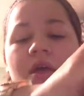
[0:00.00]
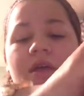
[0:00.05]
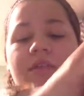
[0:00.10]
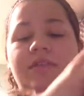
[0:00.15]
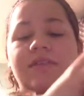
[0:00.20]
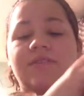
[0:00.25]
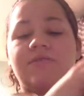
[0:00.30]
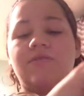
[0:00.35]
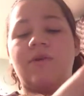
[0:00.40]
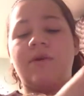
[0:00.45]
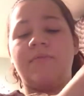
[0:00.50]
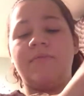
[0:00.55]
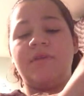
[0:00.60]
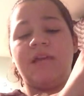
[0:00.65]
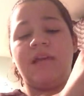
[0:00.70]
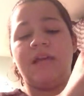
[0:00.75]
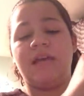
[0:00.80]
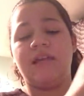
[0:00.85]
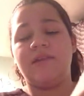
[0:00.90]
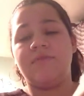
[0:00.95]
This will come in
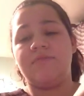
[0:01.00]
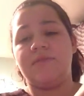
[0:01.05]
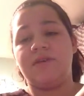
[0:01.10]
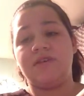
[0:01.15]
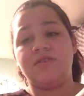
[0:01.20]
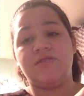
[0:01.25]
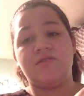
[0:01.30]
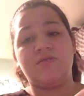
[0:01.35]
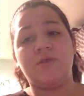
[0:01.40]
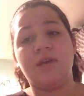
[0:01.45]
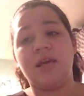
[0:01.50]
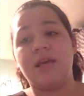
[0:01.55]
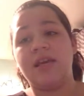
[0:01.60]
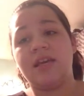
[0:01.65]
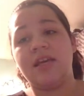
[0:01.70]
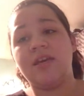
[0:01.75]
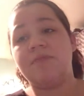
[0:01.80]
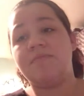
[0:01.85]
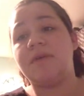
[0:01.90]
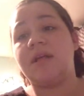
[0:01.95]
handy because you can't
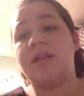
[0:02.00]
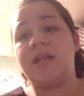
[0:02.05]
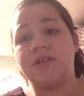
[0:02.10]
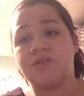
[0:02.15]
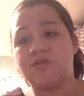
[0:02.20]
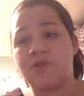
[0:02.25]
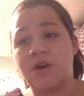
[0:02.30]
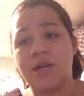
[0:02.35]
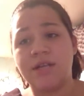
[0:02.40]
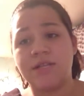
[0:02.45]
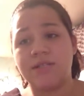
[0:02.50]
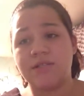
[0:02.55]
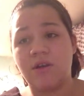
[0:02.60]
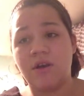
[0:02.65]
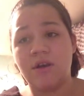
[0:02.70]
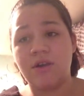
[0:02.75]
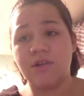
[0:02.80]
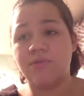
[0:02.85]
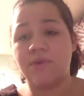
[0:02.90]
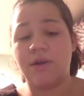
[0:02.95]
keep electronics
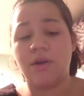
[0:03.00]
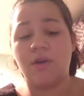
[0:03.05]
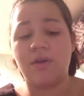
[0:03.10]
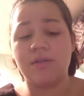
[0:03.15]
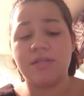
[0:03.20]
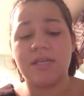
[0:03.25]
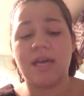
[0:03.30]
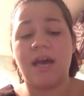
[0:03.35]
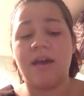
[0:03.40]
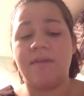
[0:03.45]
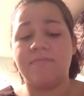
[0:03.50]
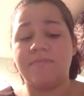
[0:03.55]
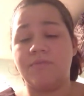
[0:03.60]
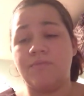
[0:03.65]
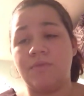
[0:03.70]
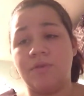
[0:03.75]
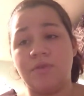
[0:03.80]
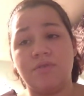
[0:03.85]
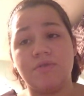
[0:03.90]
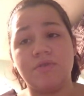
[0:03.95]
on you at all times
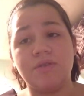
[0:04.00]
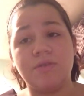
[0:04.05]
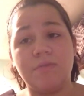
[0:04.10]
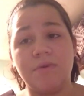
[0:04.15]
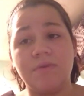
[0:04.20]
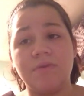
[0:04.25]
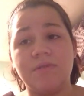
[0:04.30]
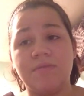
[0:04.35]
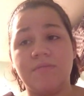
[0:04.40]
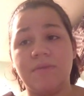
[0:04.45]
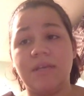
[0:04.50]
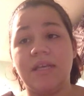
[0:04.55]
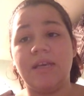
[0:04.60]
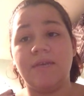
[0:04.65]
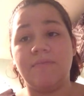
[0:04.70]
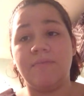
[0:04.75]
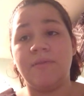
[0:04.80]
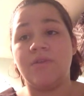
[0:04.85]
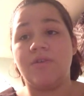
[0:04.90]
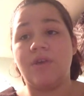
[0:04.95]
when you're supposed to be
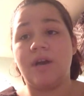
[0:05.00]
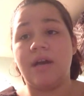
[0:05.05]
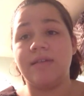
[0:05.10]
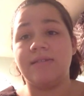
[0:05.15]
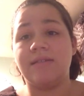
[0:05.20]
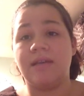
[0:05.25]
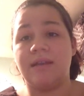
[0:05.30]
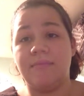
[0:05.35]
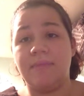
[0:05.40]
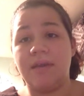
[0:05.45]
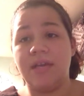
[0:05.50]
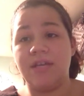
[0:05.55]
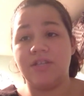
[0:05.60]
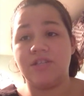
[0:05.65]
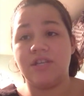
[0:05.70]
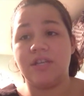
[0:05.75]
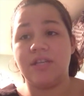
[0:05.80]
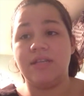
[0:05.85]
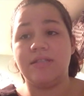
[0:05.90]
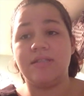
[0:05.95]
keeping your eyes on a
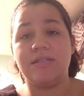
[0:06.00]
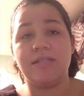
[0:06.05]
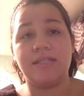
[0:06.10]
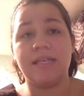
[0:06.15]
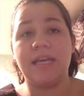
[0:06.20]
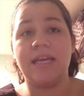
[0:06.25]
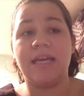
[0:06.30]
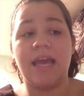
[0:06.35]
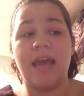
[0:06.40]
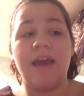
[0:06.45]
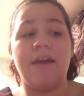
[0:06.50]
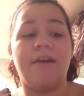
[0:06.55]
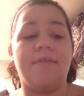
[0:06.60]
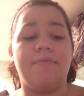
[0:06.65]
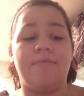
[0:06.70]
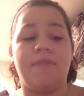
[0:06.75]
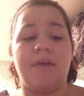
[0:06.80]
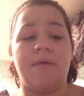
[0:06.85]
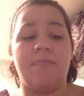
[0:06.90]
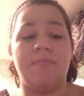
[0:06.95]
patient to take care
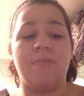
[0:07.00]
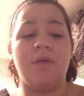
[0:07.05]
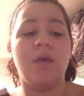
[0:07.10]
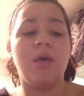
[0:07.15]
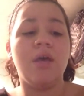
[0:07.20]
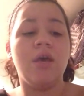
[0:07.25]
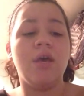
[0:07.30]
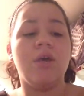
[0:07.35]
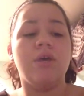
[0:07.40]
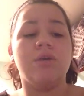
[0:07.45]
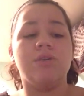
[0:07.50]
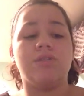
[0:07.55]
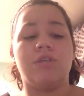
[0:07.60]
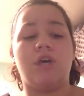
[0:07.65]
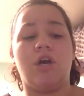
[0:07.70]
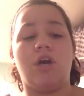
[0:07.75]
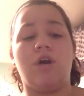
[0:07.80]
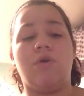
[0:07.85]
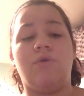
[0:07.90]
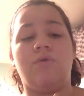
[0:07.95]
of them.
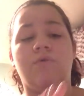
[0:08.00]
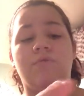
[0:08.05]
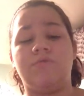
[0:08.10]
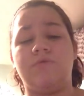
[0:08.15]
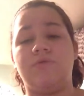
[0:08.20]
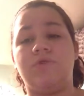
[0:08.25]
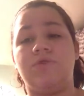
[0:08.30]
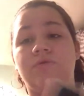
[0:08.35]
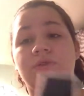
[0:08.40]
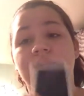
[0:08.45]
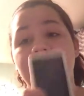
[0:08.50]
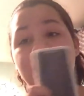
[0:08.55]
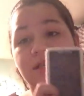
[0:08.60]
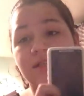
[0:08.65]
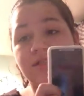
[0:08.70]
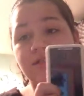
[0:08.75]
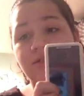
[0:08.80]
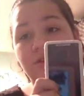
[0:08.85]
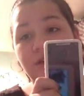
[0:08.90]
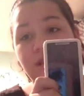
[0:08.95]
So you can
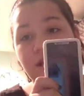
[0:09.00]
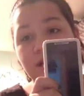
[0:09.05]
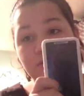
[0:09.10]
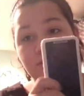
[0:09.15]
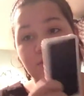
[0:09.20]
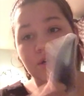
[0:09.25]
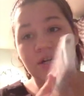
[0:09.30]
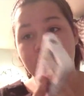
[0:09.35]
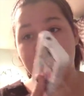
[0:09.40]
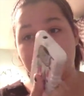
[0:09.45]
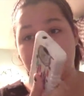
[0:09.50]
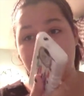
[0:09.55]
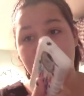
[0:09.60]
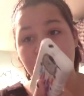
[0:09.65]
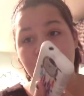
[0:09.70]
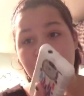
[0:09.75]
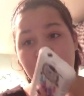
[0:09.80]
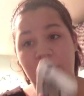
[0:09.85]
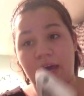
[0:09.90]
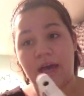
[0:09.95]
kiss your electronics
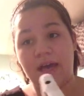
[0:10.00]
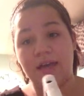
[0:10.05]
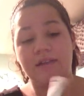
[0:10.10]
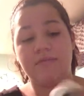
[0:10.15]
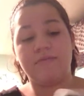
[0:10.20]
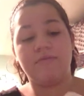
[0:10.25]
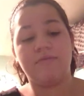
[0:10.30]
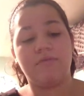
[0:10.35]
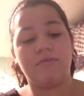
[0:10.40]
goodbye.